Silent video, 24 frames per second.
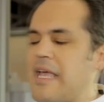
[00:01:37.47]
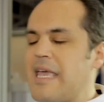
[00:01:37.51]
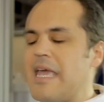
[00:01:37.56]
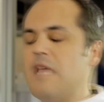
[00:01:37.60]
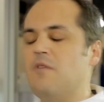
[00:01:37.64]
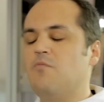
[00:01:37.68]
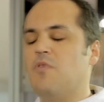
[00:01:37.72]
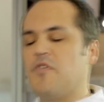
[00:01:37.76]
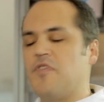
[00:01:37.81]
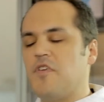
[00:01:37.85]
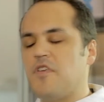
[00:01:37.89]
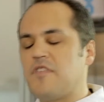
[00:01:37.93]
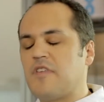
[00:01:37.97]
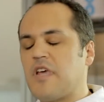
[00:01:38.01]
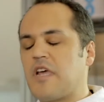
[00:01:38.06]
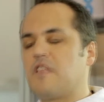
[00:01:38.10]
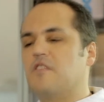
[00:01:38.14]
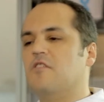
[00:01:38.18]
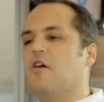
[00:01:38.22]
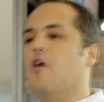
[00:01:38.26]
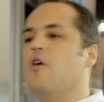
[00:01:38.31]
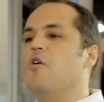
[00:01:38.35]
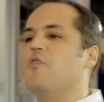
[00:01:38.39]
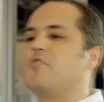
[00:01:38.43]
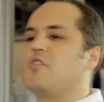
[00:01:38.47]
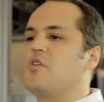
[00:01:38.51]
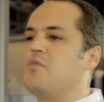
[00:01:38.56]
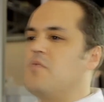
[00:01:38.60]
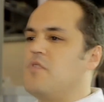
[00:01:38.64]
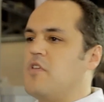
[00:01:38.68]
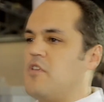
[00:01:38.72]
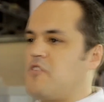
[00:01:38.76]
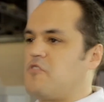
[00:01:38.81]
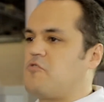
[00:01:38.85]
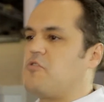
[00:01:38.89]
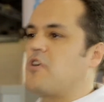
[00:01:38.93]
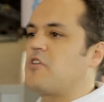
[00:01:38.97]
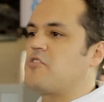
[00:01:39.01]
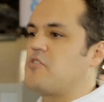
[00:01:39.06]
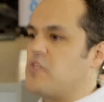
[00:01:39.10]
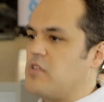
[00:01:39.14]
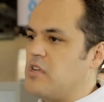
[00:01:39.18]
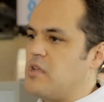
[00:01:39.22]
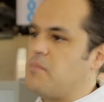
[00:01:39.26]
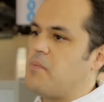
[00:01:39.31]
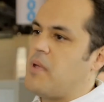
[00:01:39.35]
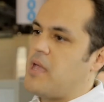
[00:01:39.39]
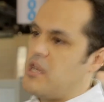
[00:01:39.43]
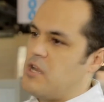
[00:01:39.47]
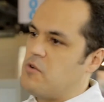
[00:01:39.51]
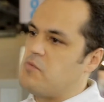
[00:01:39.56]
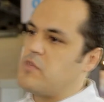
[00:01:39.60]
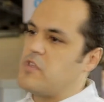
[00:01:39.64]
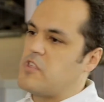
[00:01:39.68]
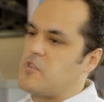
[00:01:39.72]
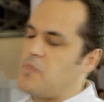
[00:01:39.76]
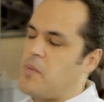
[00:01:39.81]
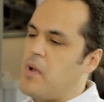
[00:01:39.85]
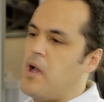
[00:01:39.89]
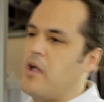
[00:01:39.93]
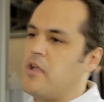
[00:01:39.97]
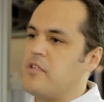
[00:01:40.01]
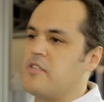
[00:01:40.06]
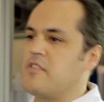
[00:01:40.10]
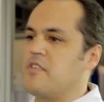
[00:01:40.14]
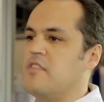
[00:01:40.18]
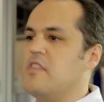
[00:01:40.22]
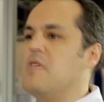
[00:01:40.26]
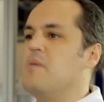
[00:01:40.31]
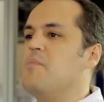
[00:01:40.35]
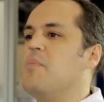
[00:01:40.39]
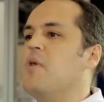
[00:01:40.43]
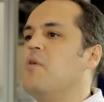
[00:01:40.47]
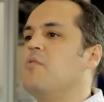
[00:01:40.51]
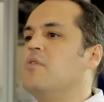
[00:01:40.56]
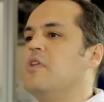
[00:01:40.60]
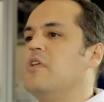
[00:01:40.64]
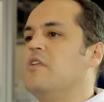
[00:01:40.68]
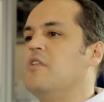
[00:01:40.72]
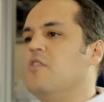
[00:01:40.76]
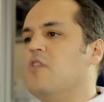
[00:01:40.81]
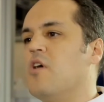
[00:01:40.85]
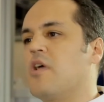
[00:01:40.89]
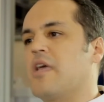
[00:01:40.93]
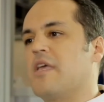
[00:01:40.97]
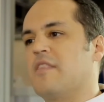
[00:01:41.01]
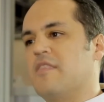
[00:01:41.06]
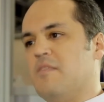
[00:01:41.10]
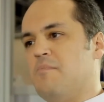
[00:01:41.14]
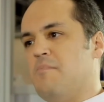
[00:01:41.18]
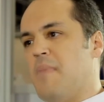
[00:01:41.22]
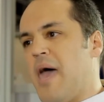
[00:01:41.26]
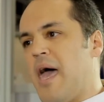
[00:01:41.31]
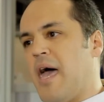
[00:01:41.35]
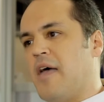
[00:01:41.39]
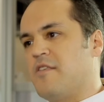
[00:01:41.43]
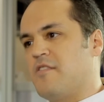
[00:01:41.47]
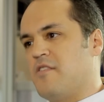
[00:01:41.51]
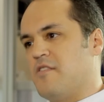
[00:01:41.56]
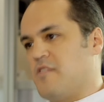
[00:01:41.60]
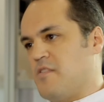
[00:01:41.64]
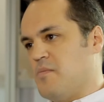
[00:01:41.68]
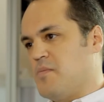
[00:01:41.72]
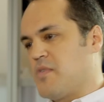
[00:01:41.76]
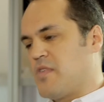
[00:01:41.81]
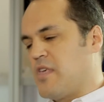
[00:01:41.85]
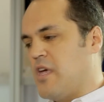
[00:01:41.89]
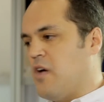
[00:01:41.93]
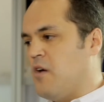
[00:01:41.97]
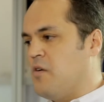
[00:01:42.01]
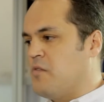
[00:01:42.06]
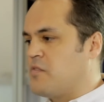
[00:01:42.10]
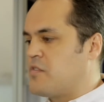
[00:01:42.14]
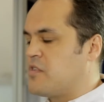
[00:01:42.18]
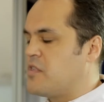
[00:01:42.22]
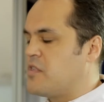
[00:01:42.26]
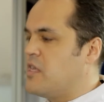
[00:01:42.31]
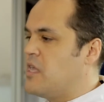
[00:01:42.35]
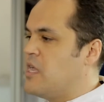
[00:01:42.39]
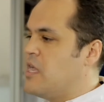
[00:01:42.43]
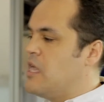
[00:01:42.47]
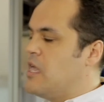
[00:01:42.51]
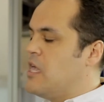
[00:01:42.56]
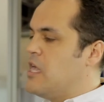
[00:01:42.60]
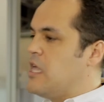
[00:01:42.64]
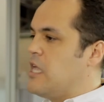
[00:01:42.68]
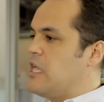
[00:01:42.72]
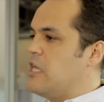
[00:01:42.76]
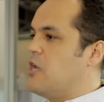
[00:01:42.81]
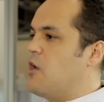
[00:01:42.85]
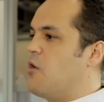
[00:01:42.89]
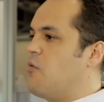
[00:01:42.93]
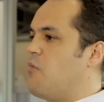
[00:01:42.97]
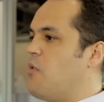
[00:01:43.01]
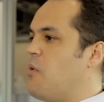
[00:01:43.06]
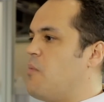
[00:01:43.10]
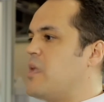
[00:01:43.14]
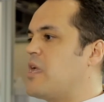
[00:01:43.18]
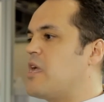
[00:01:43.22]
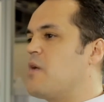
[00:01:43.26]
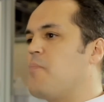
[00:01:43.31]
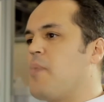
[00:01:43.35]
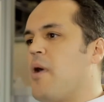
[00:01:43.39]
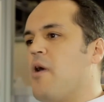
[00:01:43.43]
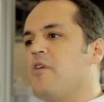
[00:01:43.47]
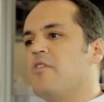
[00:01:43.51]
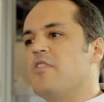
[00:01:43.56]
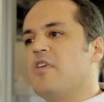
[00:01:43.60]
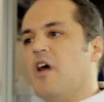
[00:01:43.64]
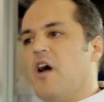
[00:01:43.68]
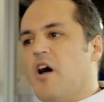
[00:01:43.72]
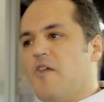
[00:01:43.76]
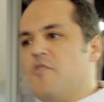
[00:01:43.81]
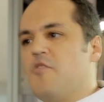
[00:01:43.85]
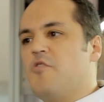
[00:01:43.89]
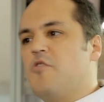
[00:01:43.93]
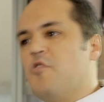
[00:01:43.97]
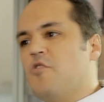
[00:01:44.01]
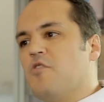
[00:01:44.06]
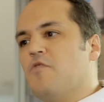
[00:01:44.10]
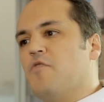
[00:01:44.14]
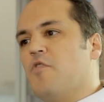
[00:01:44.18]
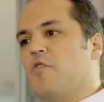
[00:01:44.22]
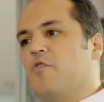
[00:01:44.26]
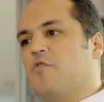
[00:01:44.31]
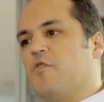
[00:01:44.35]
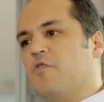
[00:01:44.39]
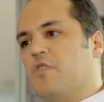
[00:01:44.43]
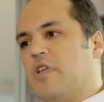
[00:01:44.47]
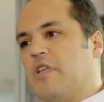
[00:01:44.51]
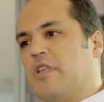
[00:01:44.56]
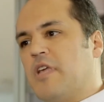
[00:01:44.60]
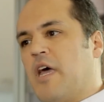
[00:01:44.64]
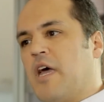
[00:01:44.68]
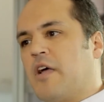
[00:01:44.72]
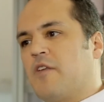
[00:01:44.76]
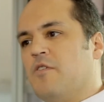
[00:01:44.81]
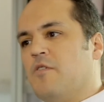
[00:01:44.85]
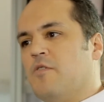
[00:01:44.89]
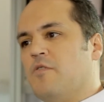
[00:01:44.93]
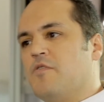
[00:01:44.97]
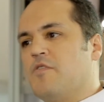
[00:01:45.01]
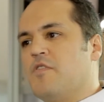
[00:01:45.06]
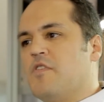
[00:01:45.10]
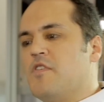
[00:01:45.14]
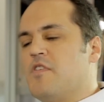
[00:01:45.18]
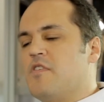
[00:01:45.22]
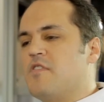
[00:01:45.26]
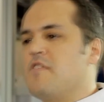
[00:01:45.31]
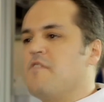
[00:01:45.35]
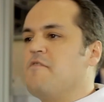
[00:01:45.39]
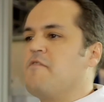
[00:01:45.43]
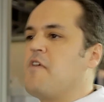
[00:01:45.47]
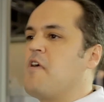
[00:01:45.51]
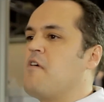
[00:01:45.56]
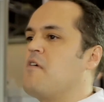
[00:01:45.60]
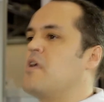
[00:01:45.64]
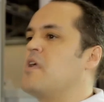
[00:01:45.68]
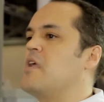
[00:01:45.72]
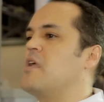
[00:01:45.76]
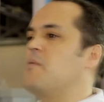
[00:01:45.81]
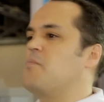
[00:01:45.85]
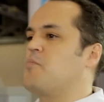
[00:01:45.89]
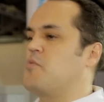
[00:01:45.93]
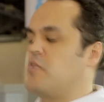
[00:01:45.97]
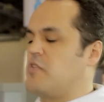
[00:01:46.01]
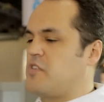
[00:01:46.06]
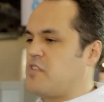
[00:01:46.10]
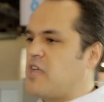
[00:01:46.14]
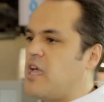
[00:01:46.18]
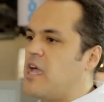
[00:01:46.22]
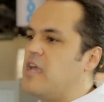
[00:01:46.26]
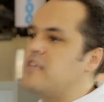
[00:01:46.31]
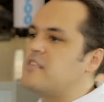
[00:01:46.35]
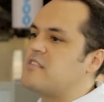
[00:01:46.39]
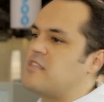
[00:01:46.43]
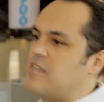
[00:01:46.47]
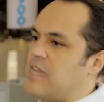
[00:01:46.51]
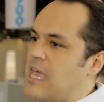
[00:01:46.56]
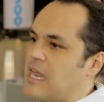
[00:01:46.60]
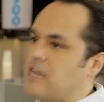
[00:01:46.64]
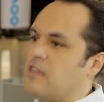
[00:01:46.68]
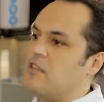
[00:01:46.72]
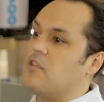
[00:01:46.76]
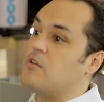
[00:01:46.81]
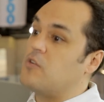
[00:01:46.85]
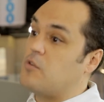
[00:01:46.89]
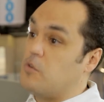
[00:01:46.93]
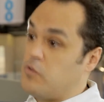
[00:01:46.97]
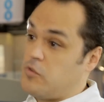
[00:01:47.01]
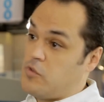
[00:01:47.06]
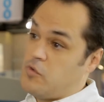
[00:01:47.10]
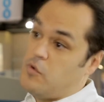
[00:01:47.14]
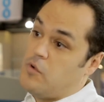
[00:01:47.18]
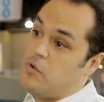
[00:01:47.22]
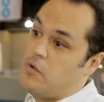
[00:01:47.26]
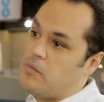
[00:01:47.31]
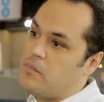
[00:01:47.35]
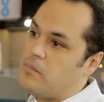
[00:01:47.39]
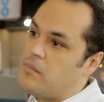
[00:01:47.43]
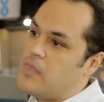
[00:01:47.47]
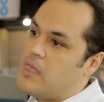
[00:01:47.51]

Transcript: Again, with this technology, with the structure-independent response and the ability to look at the masses themselves, you know, when we compare it to other universal detectors, this is a very precise and analytical tool.